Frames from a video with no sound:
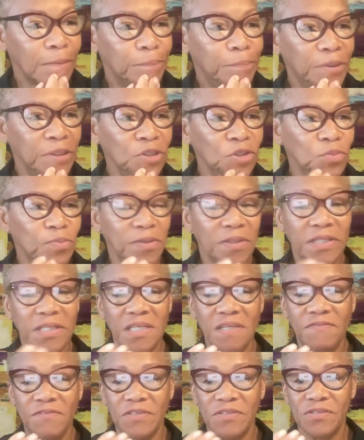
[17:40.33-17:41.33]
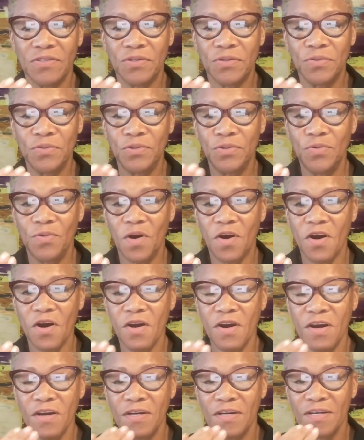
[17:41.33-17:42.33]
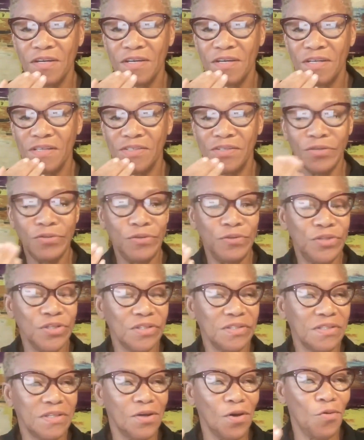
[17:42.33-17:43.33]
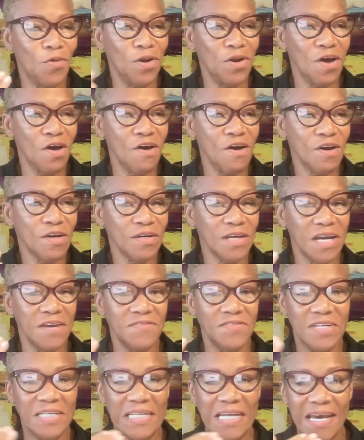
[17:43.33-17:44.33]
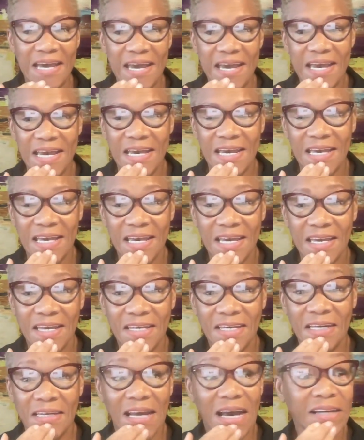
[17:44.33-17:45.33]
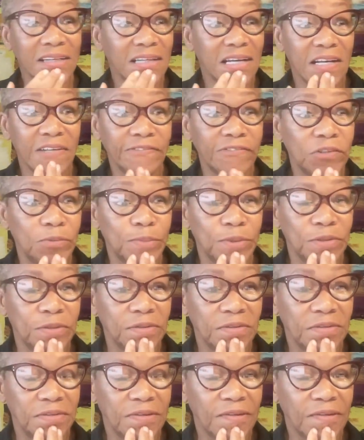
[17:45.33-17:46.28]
but you believe this is who you are, so you just go along every day? You're not comfortable.